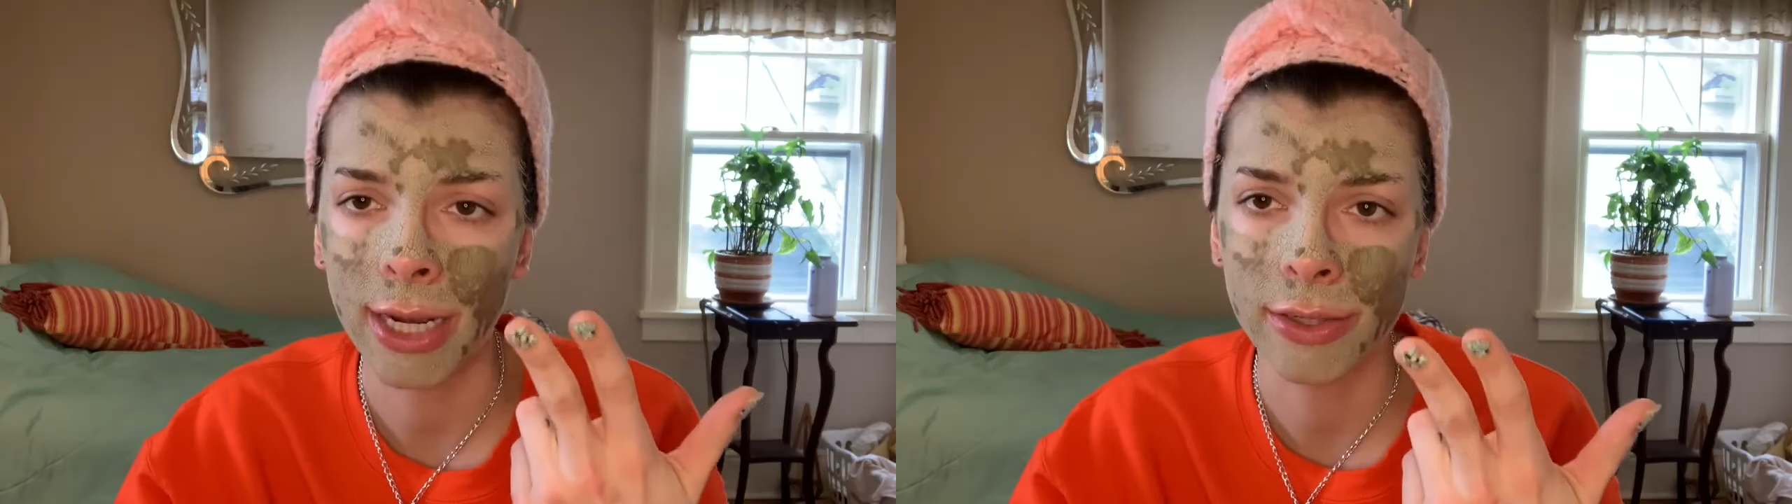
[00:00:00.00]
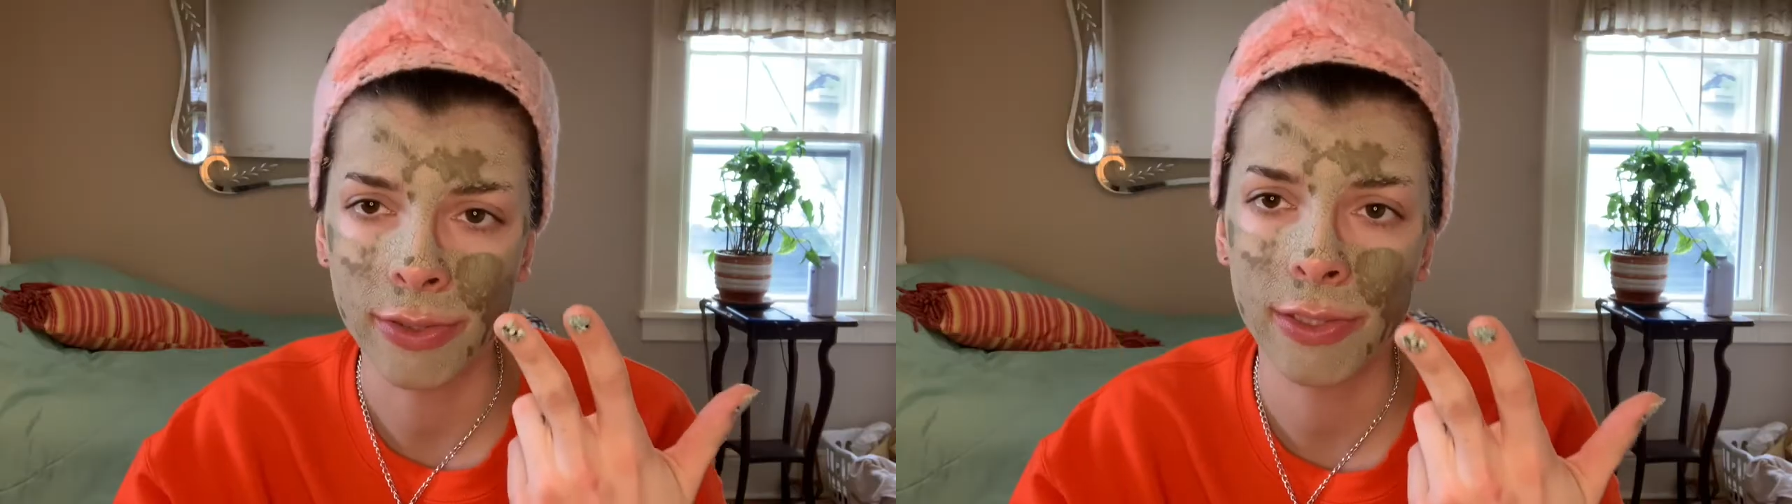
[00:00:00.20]

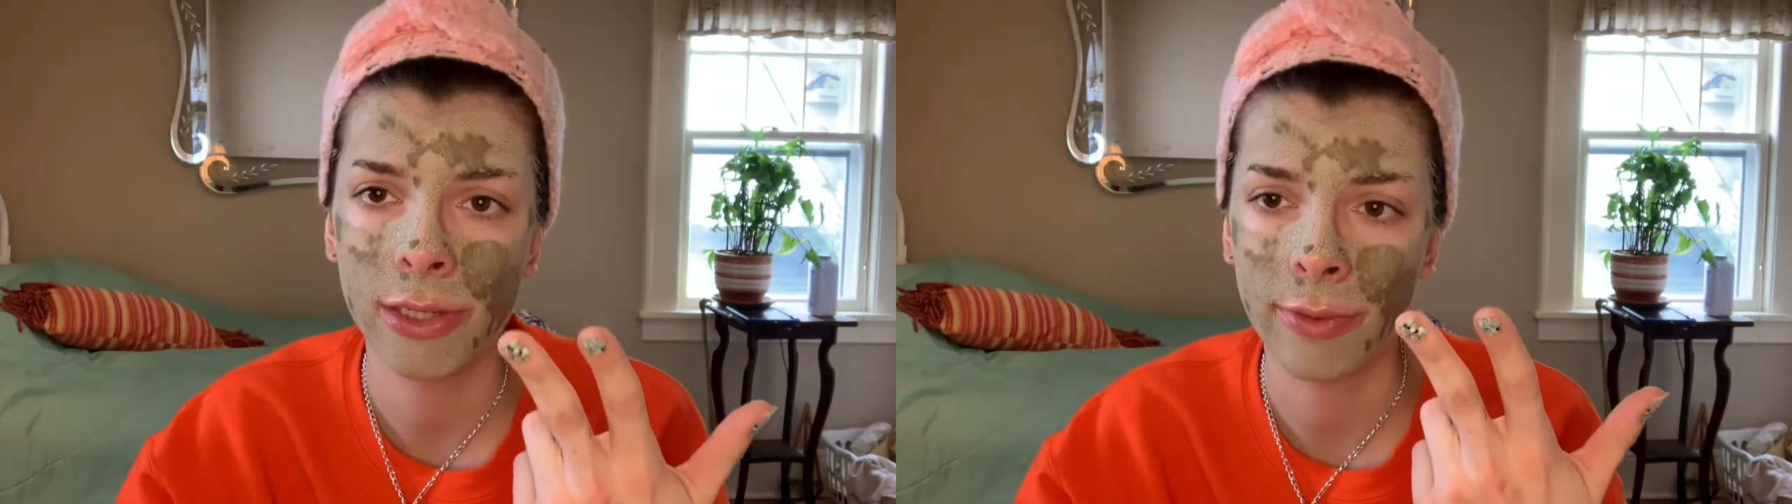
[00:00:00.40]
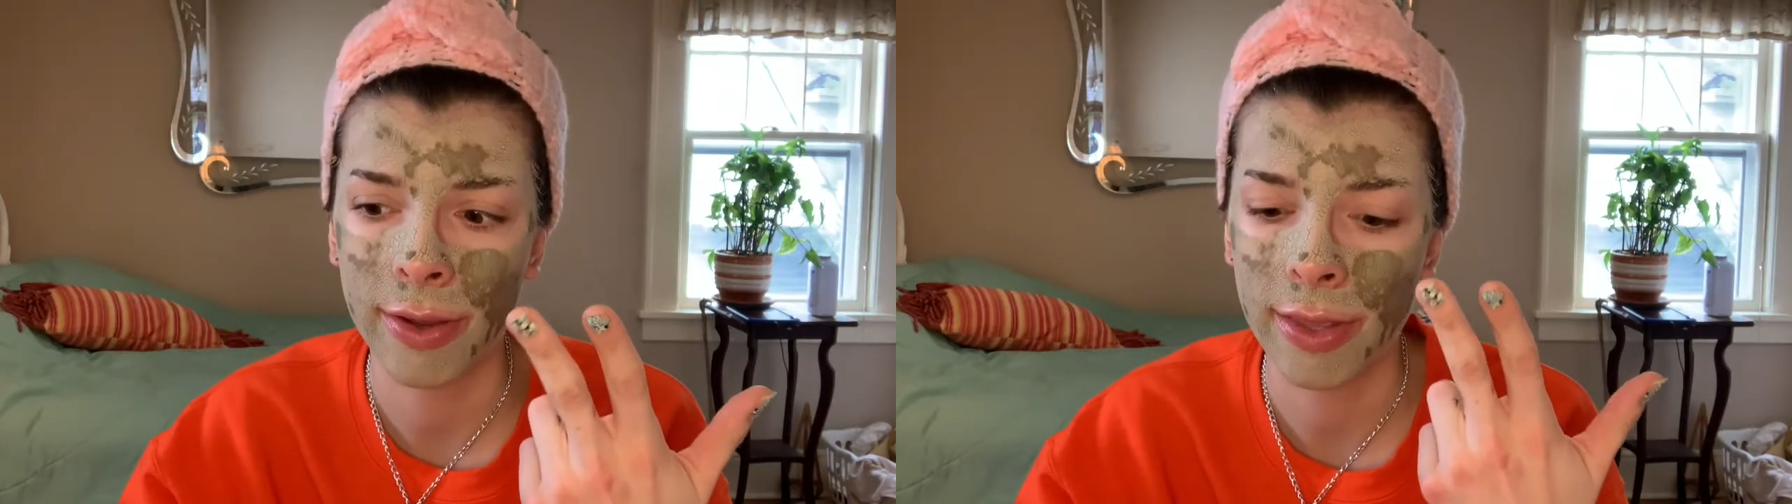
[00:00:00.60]
could see
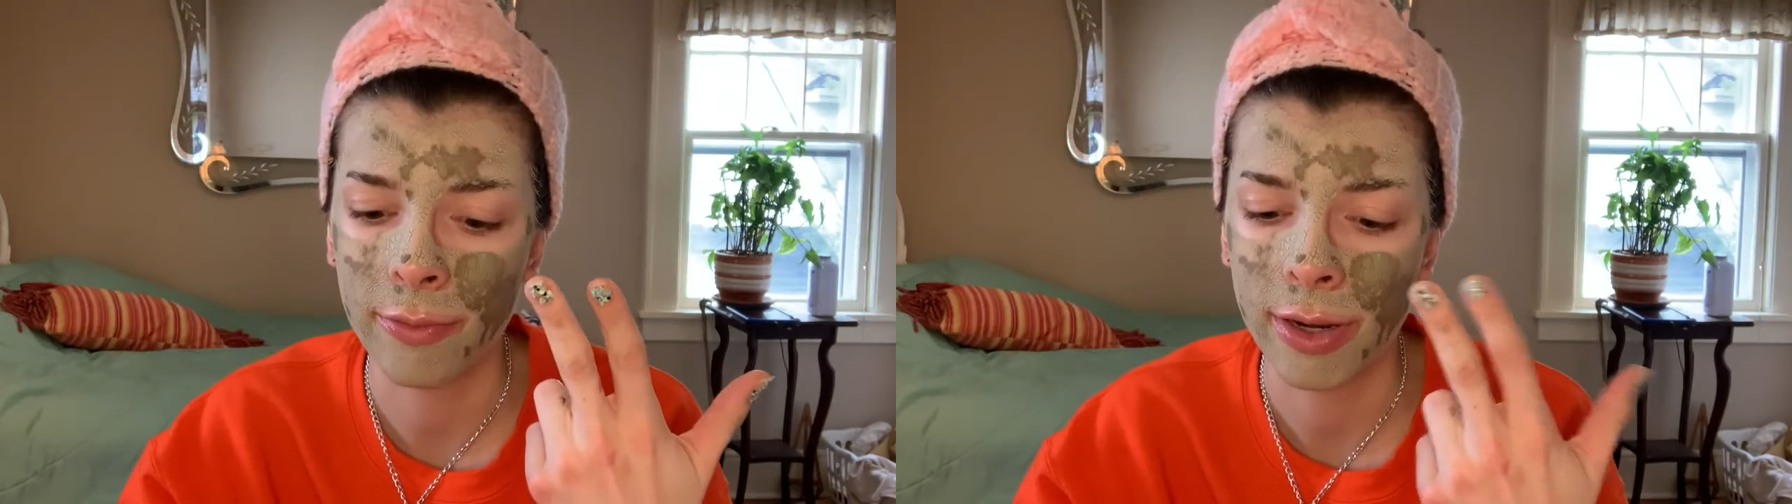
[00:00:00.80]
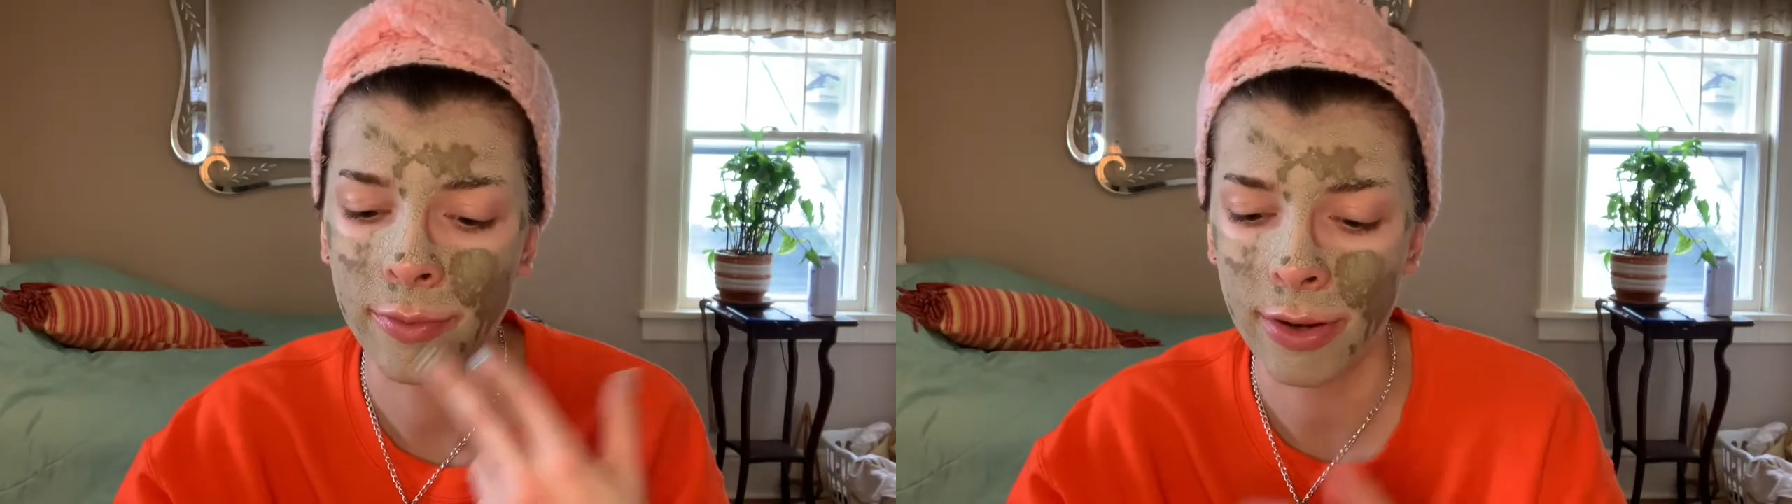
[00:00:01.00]
why they would